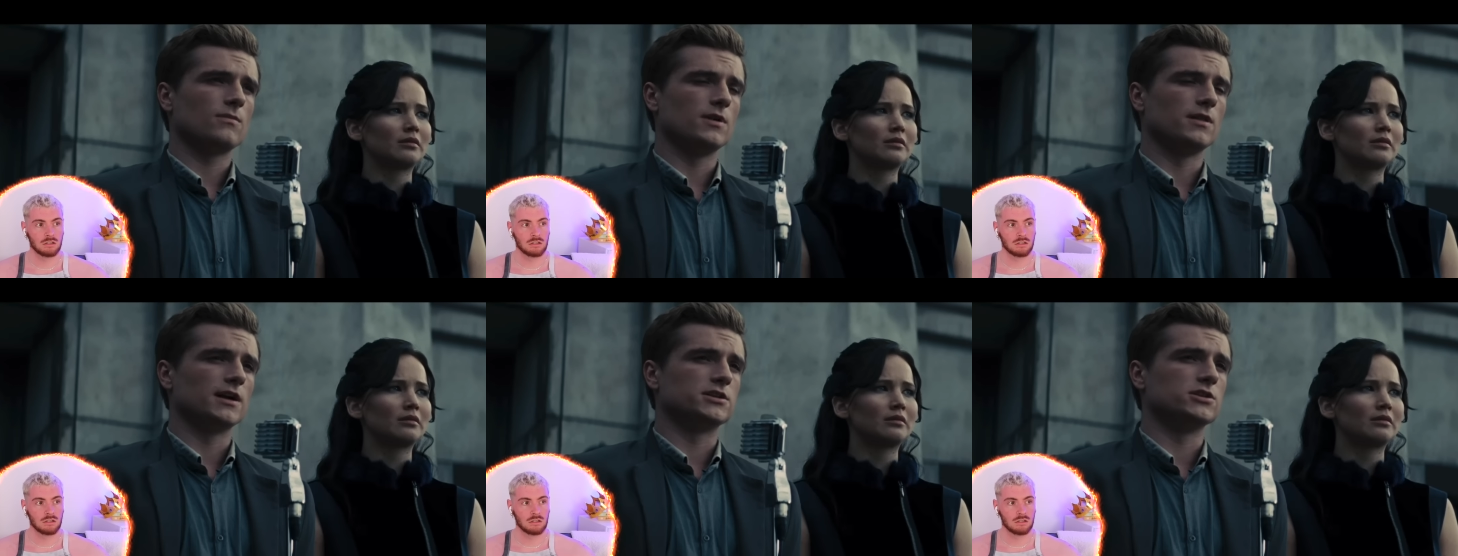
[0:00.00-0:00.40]

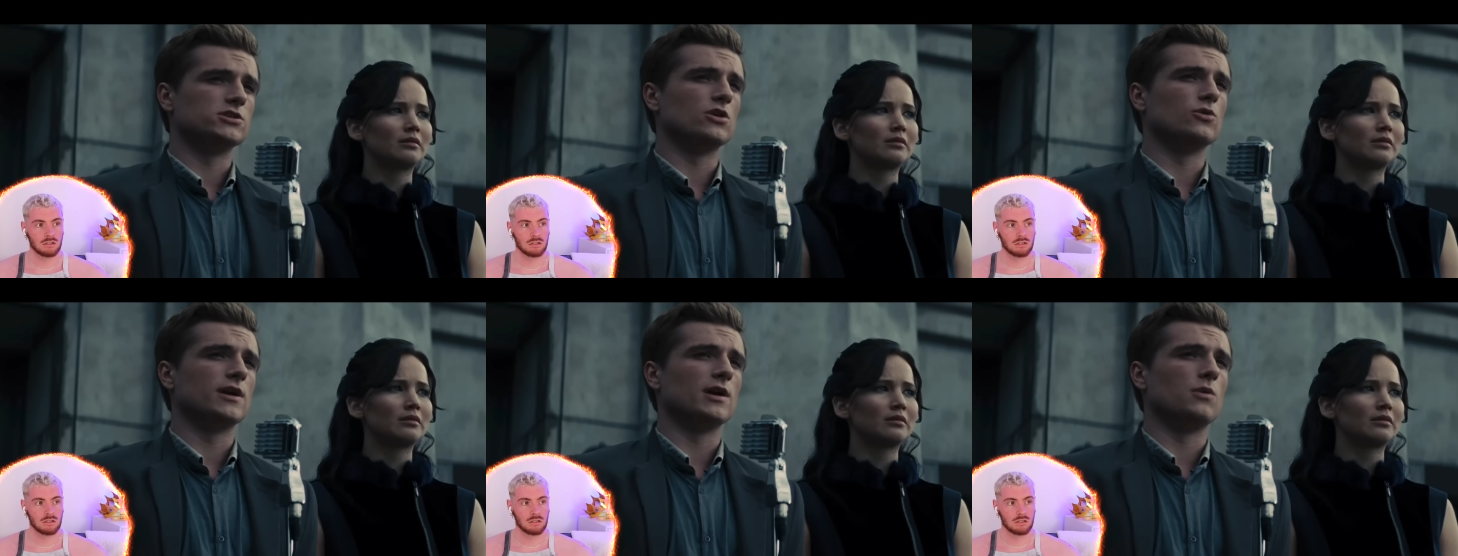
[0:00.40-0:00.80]
Speaker 1: We'd like to
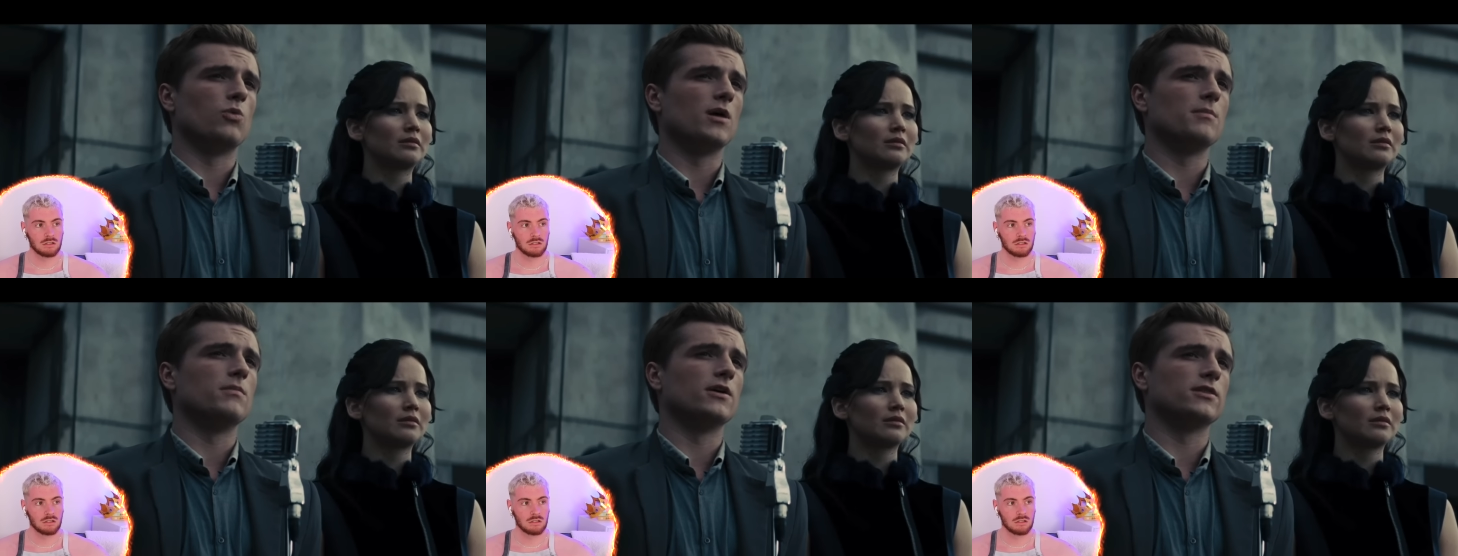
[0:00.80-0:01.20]
donate
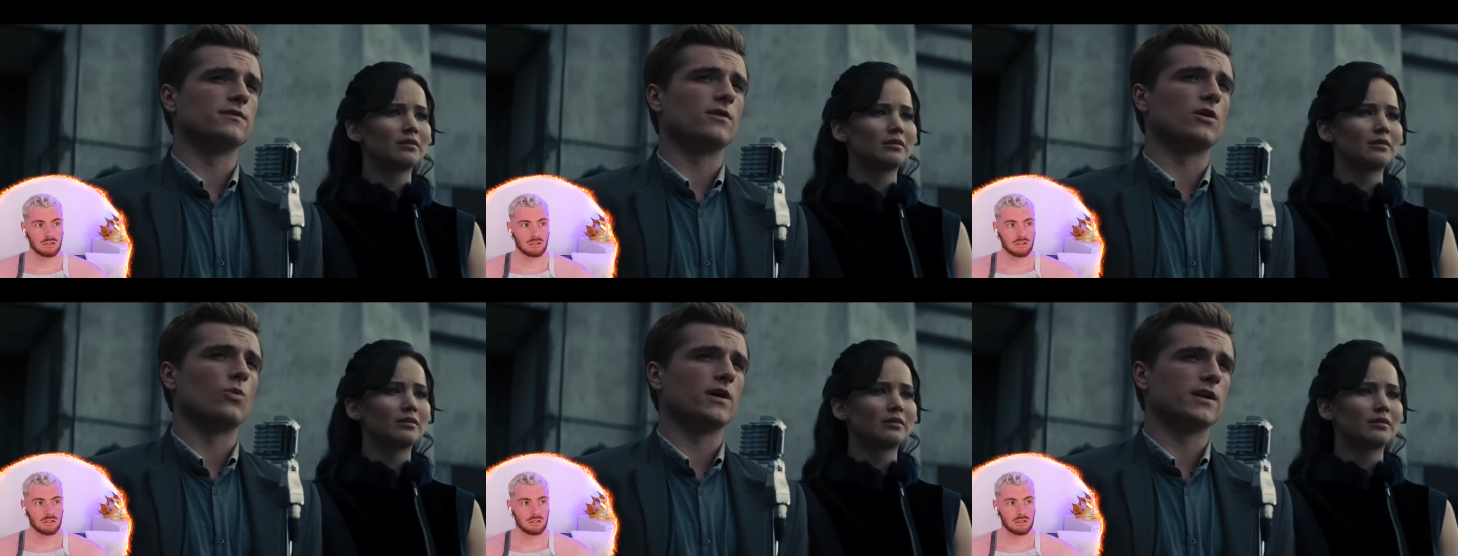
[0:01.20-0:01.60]
1
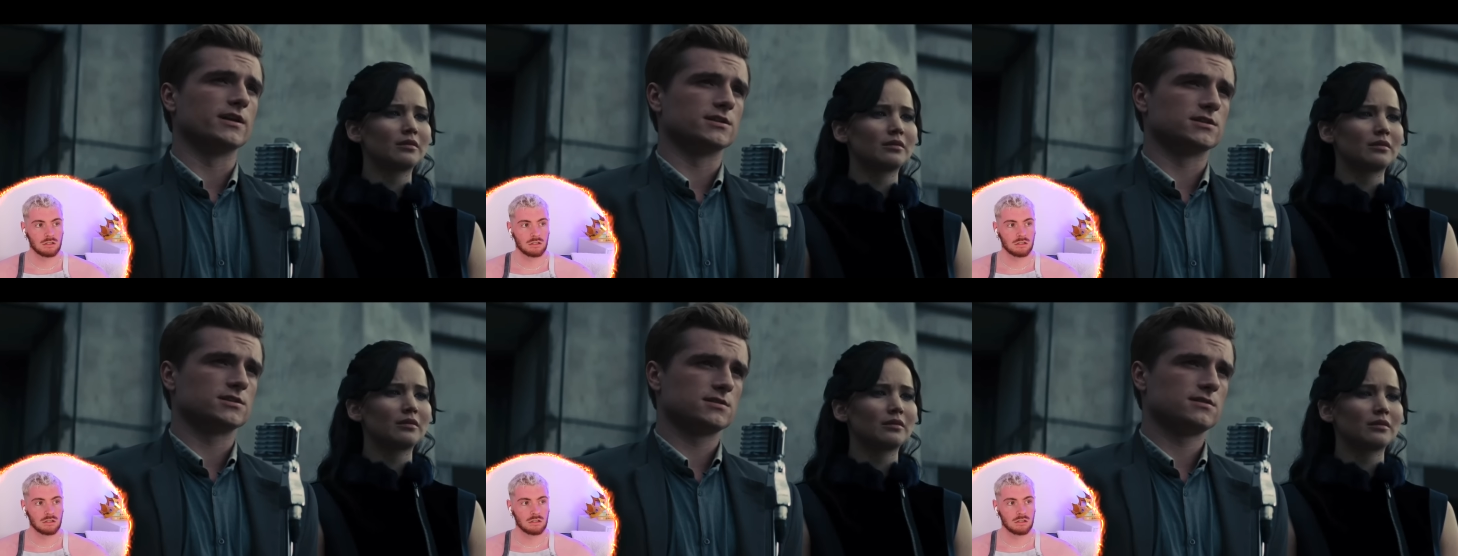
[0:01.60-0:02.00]
month of our
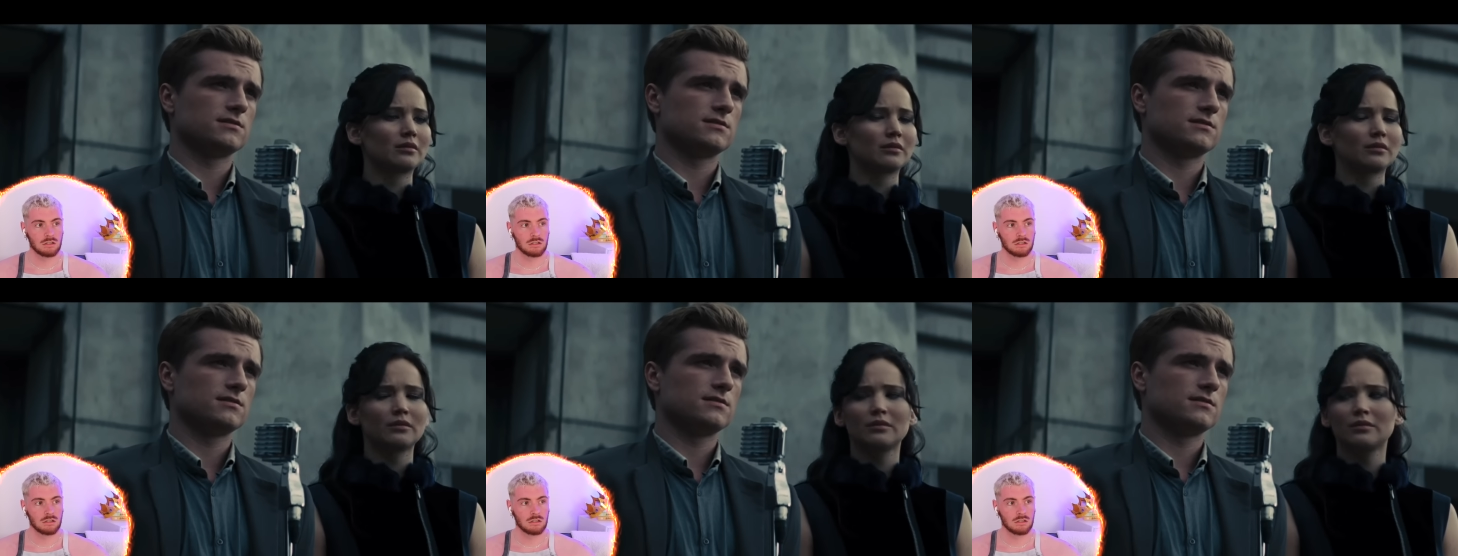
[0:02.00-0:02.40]
winnings
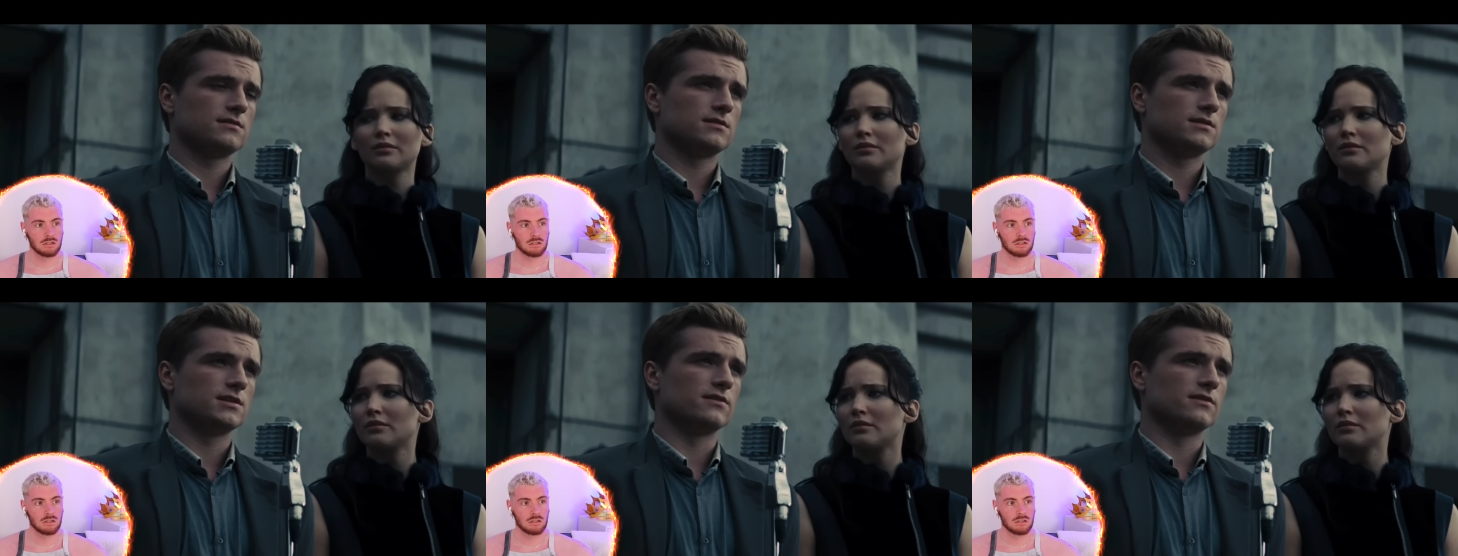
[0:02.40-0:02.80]

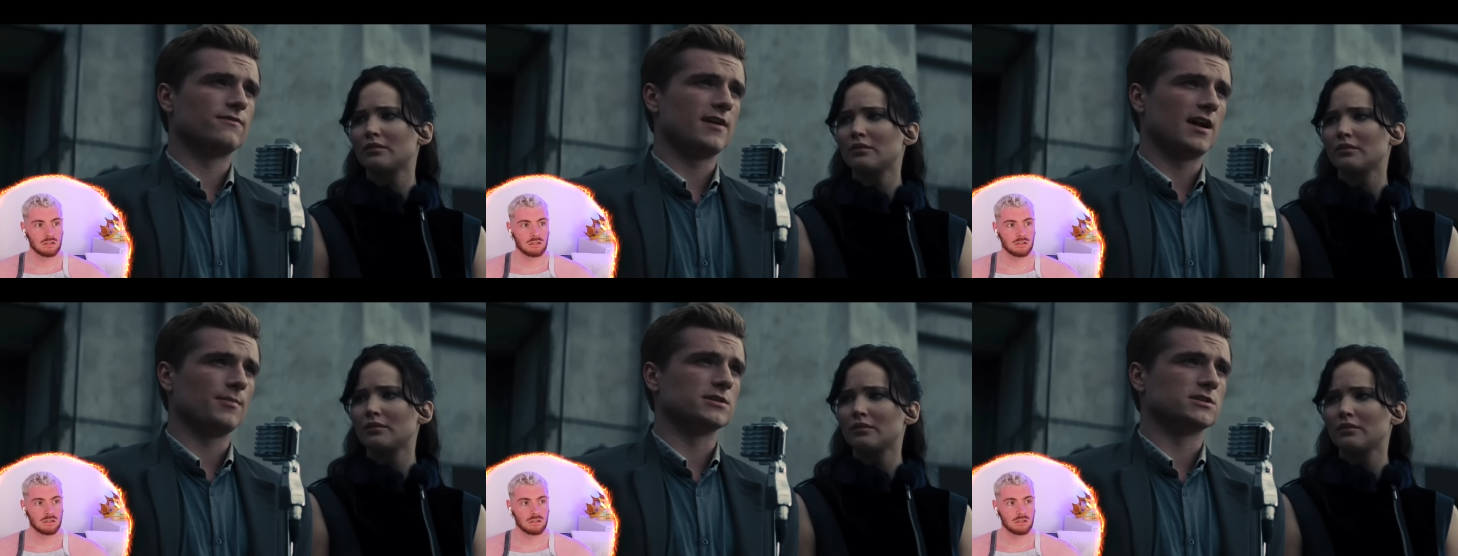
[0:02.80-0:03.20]
to the
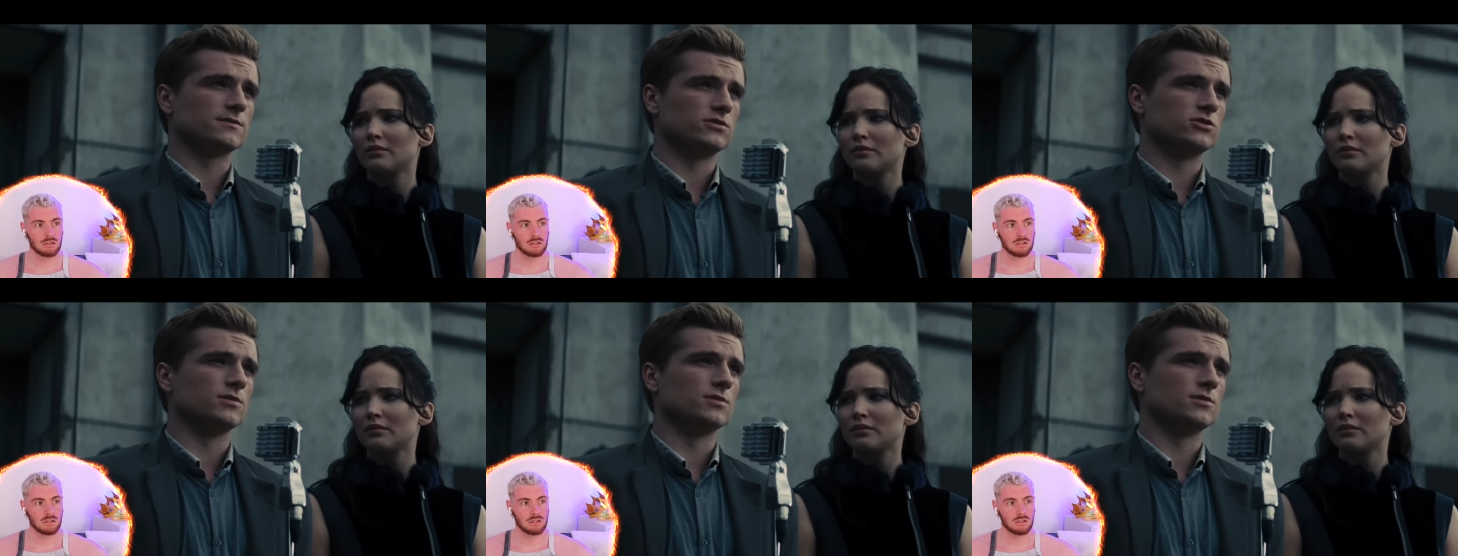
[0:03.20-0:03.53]
families of the